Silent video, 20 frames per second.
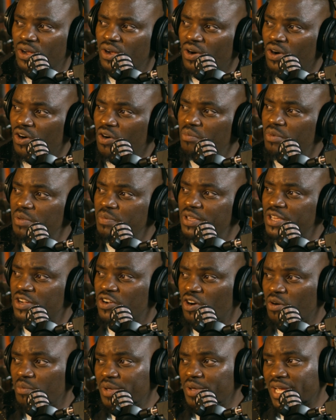or maybe
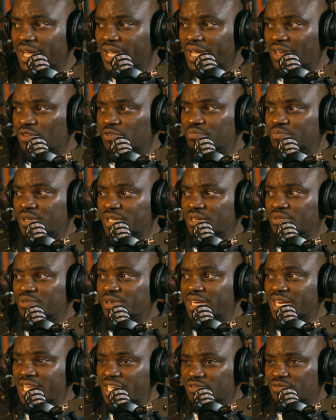coming out of being
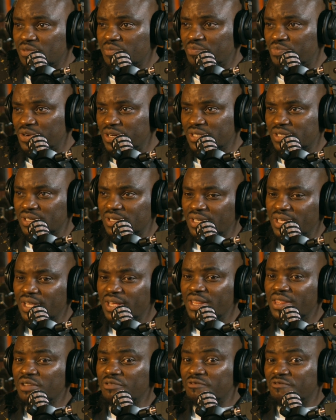released from prison,
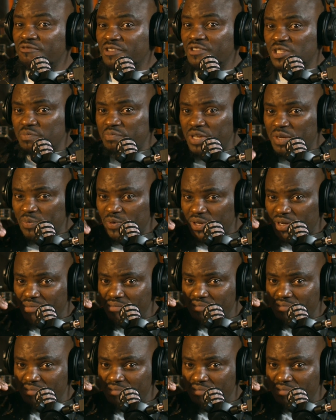the first people they